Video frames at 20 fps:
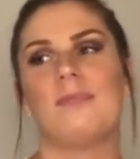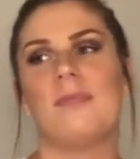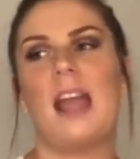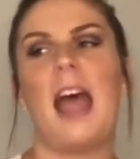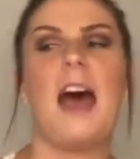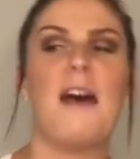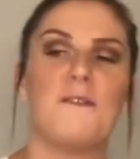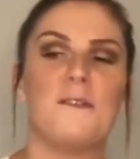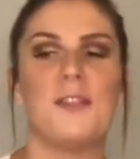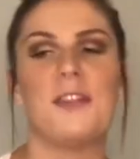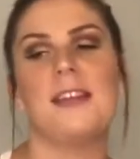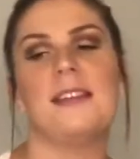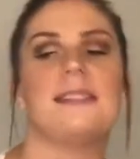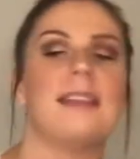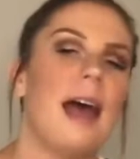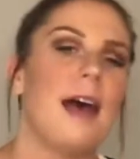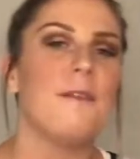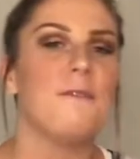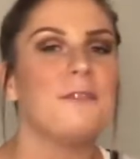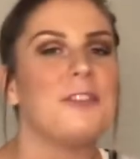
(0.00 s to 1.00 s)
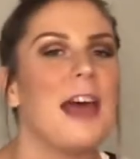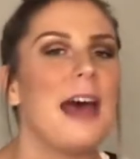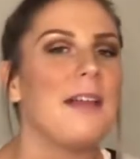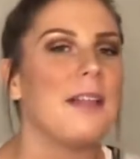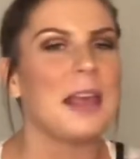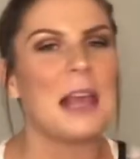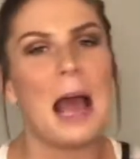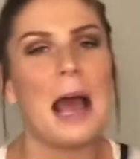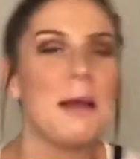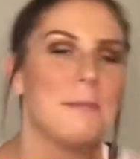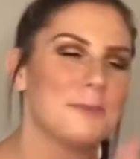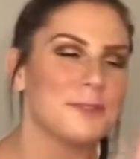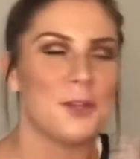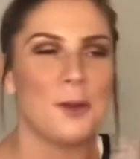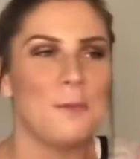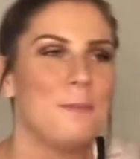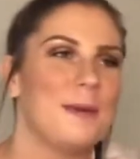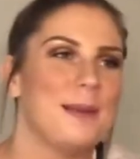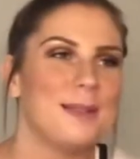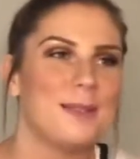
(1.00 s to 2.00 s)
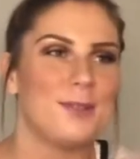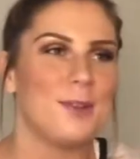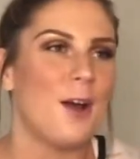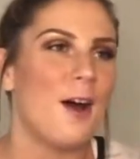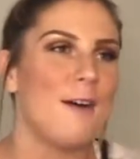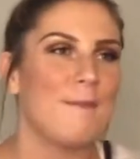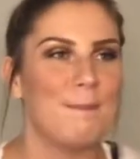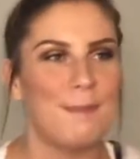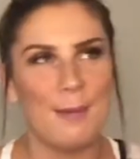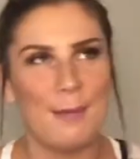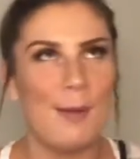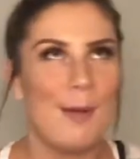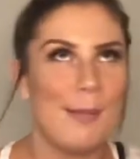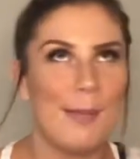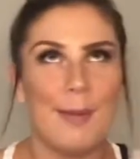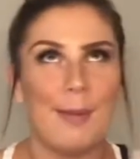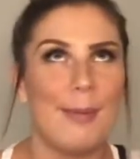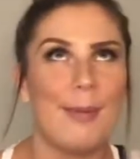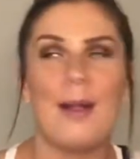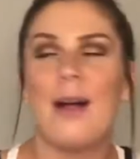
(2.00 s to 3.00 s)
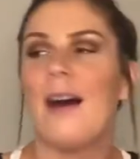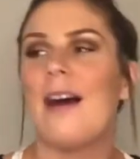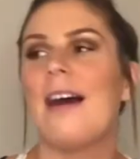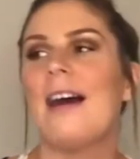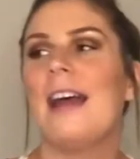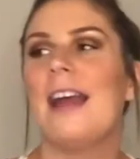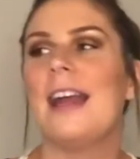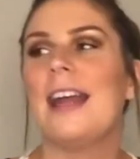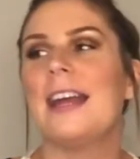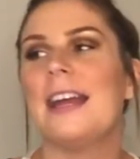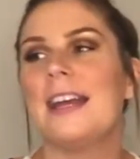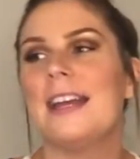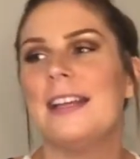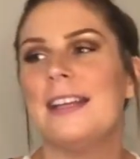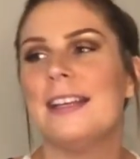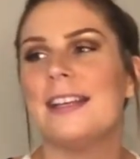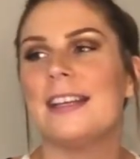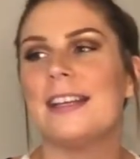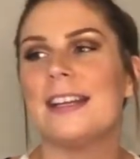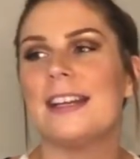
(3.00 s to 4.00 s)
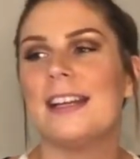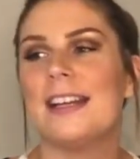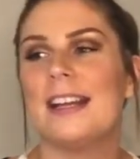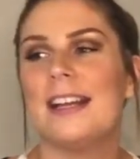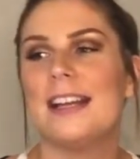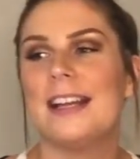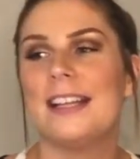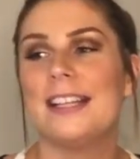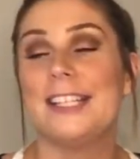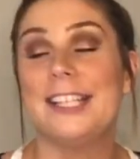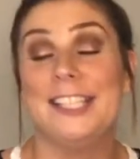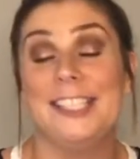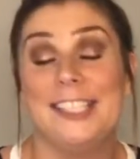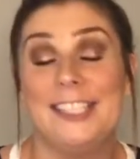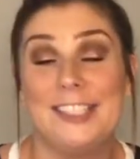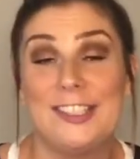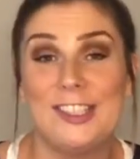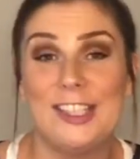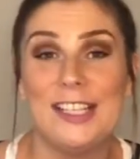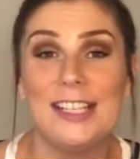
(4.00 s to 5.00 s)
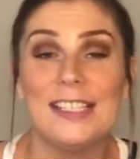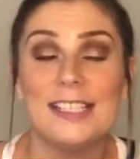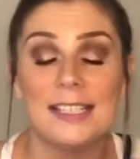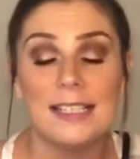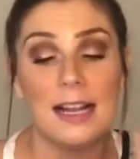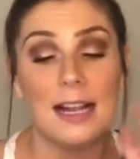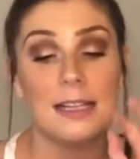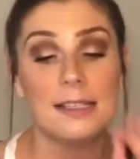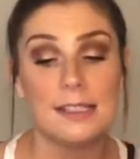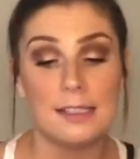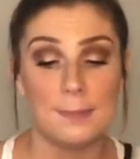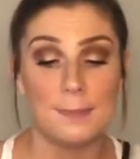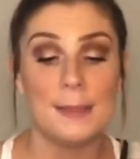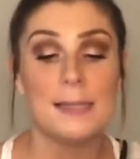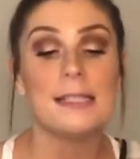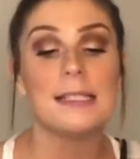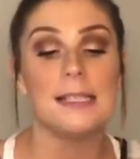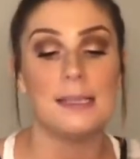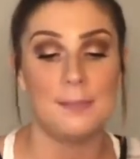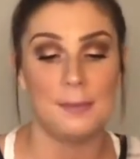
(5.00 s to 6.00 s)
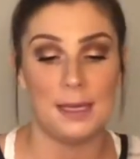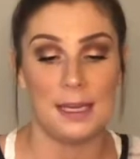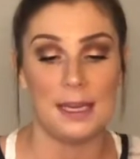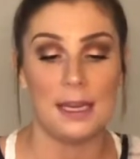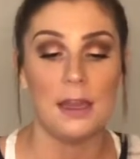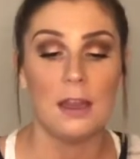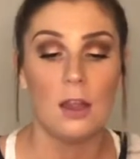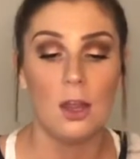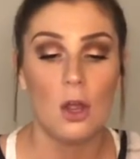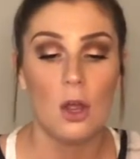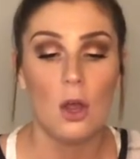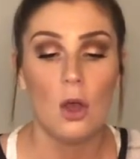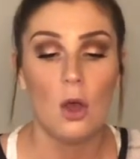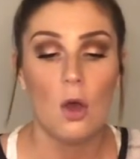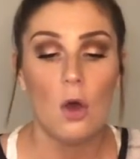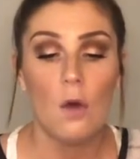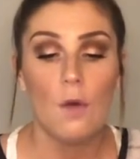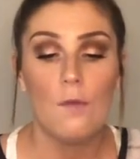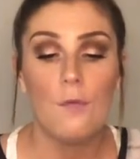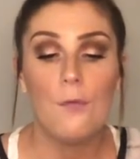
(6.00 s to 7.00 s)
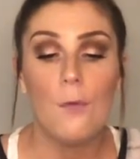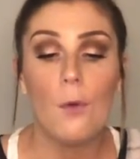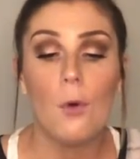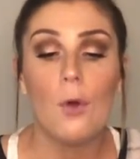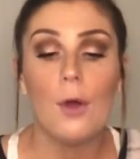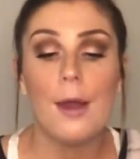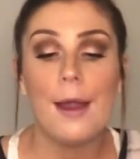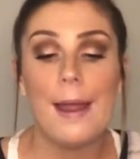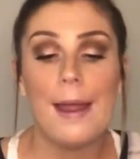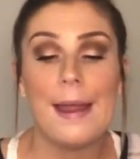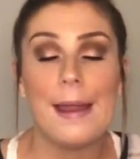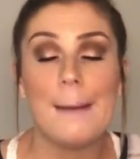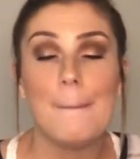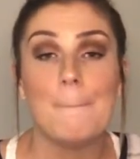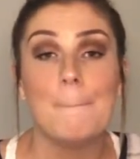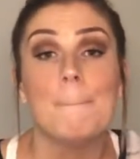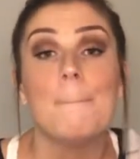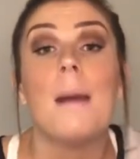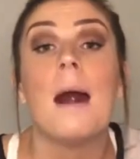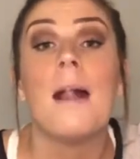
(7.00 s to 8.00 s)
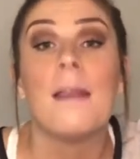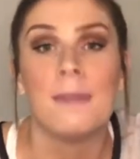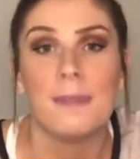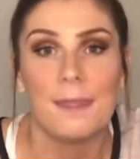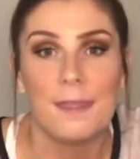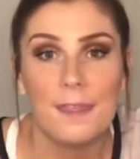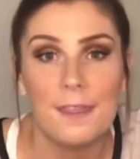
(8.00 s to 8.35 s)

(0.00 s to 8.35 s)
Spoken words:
F this, F that, like I'm so pissed off, blah, blah, blah, blah. And she did not speak to me for a month.